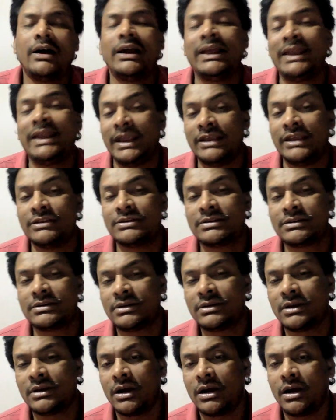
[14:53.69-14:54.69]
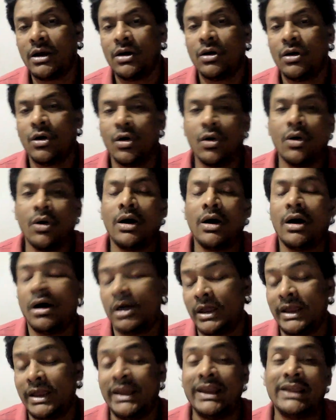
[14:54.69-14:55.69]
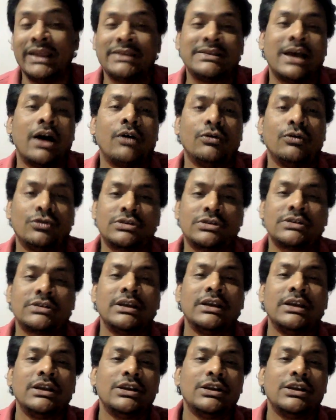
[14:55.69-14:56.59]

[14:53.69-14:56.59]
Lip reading: in his house.